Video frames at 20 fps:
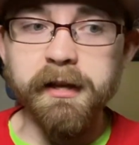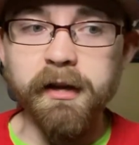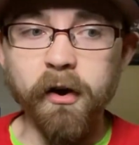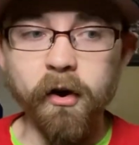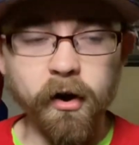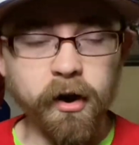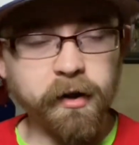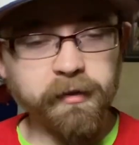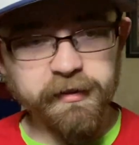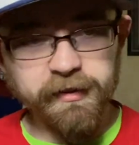
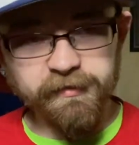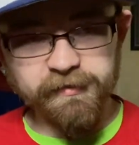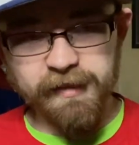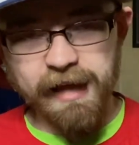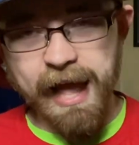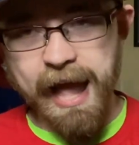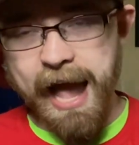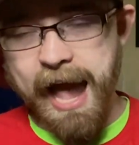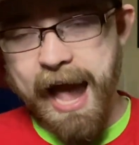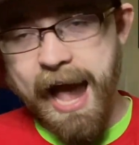All this
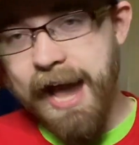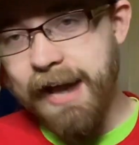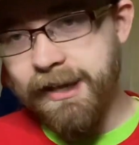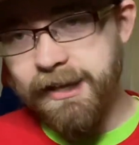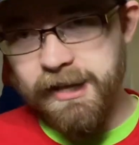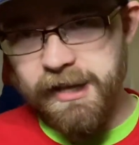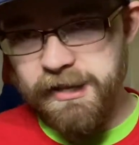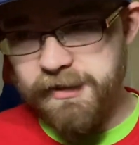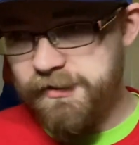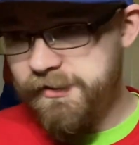
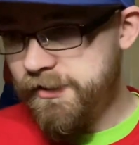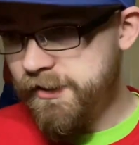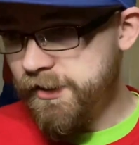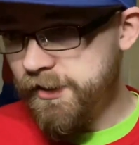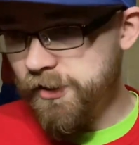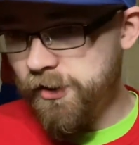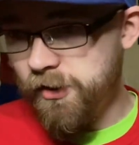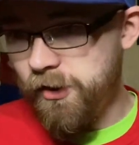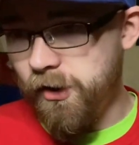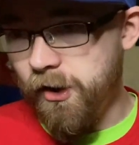hacking,
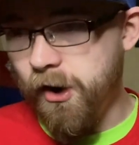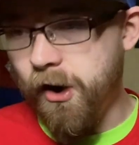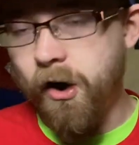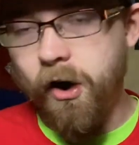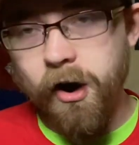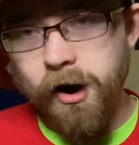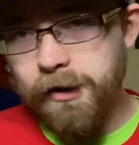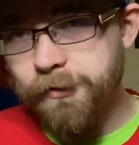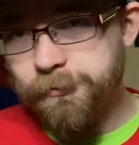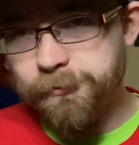
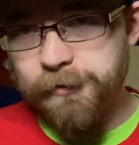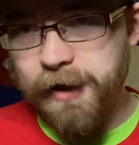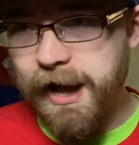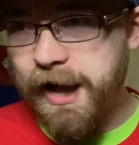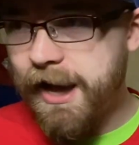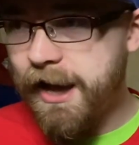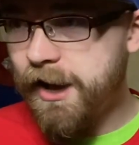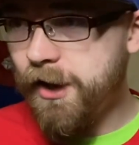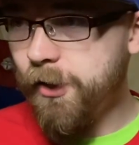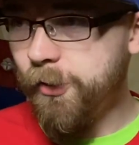hard
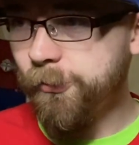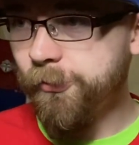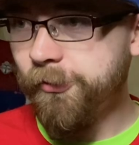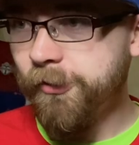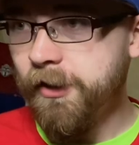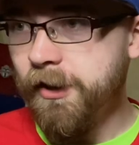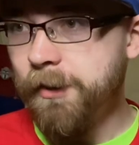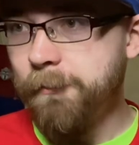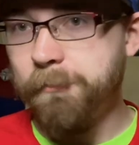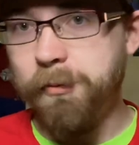fouls,
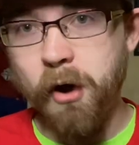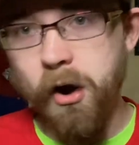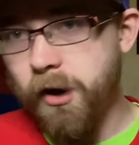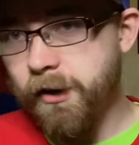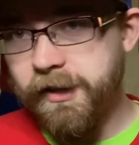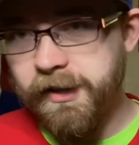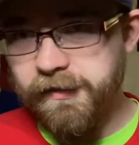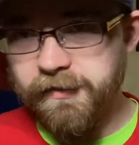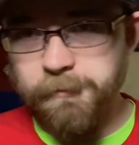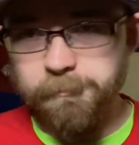
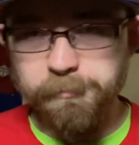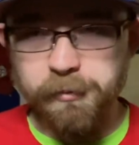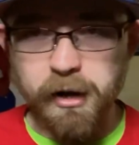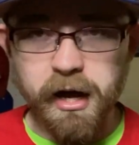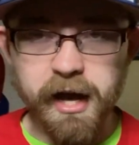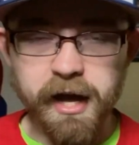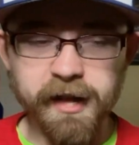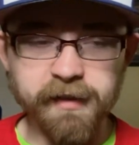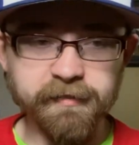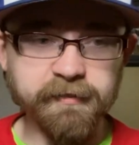parking the
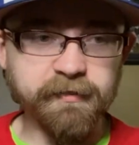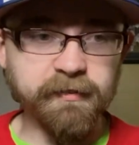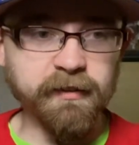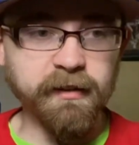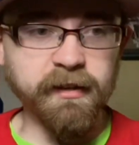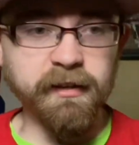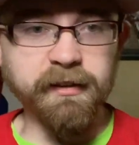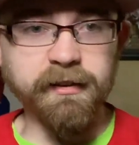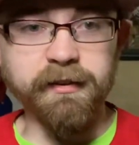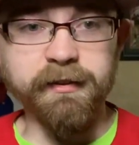bus,
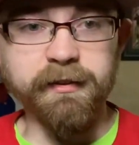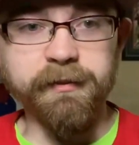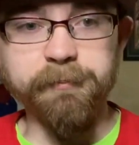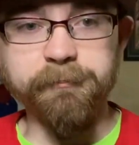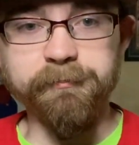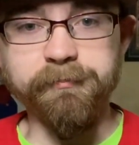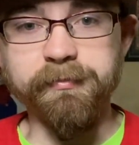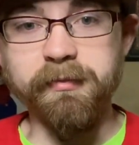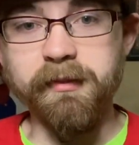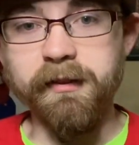
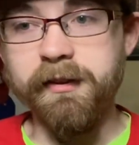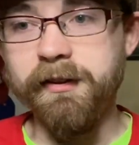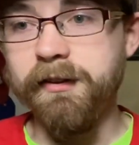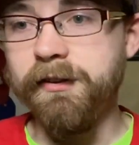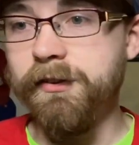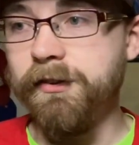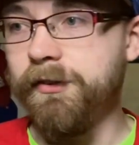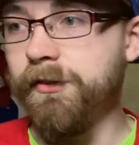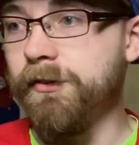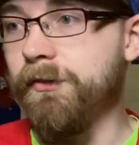
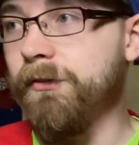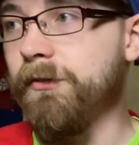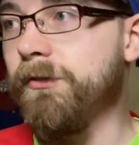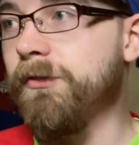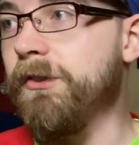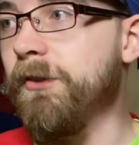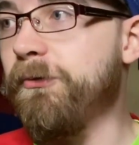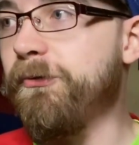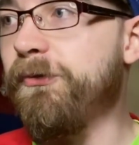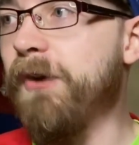
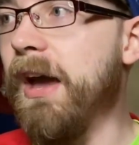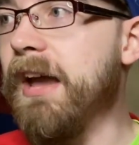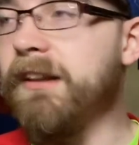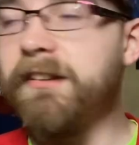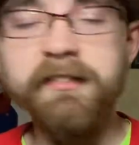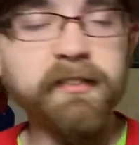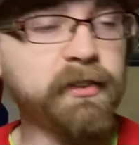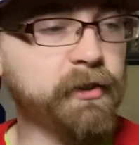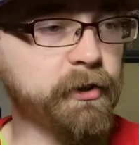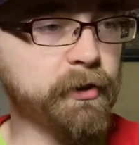
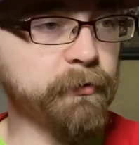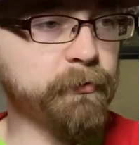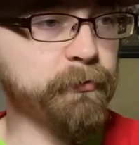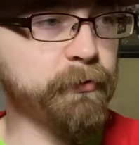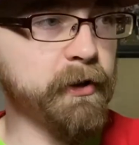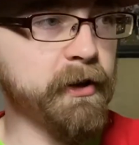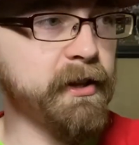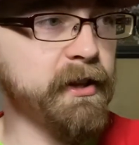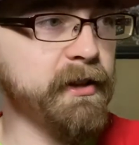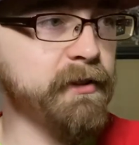defend till your
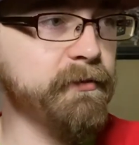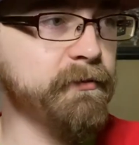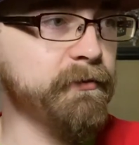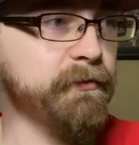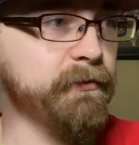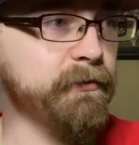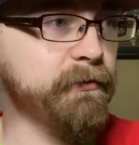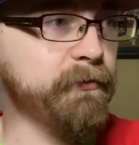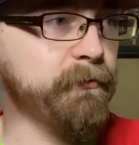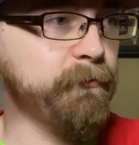freaking
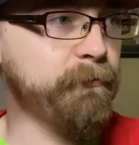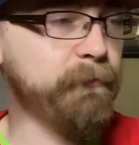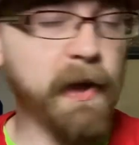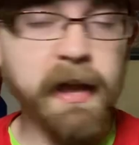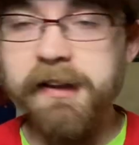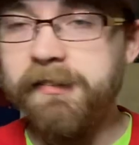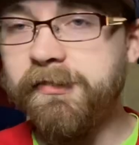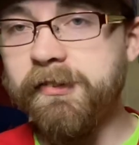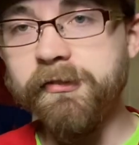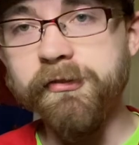
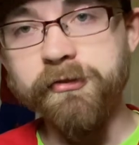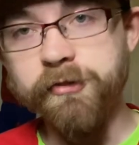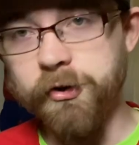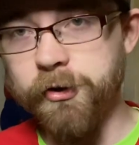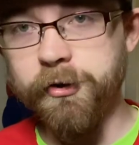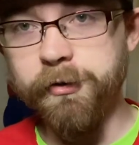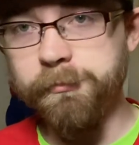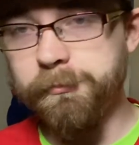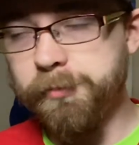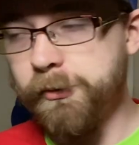faces
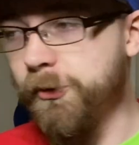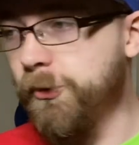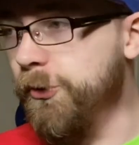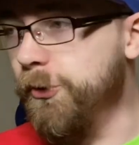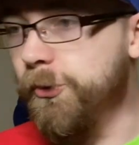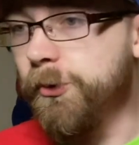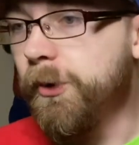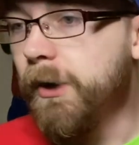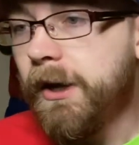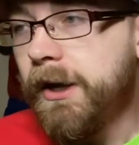turn
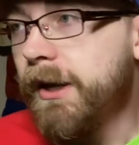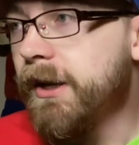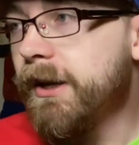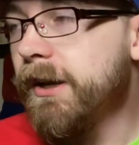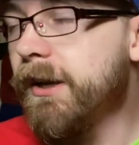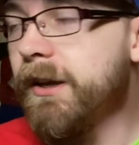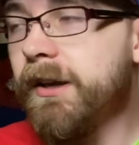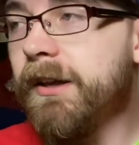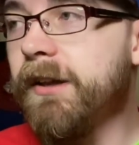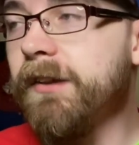blue
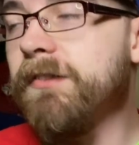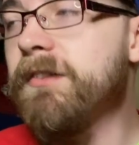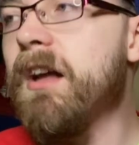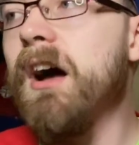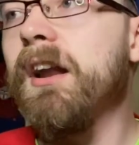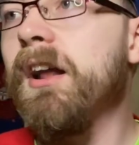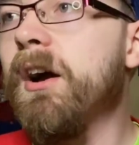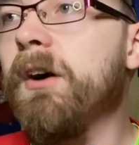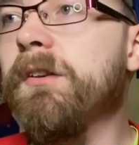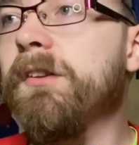is
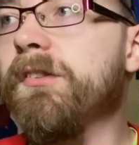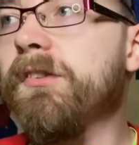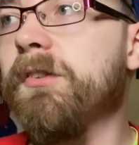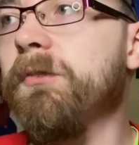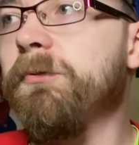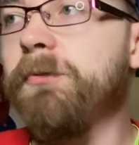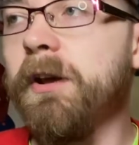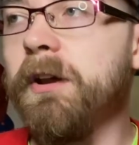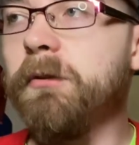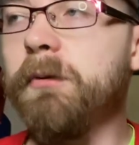not how this
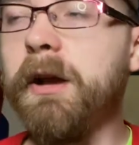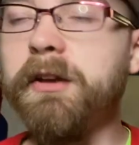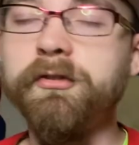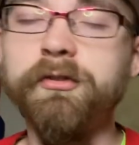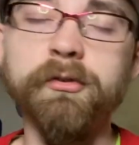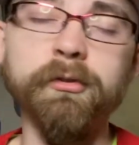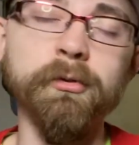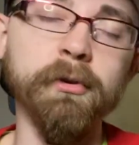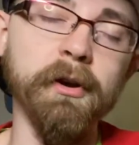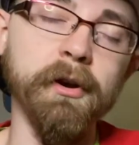
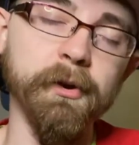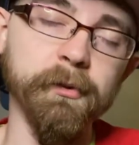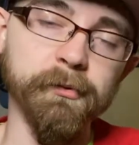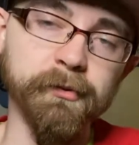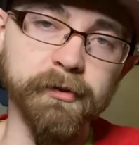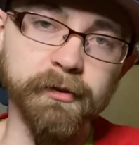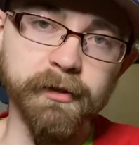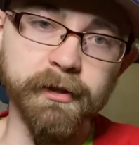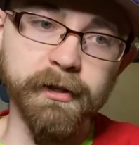confederation grows.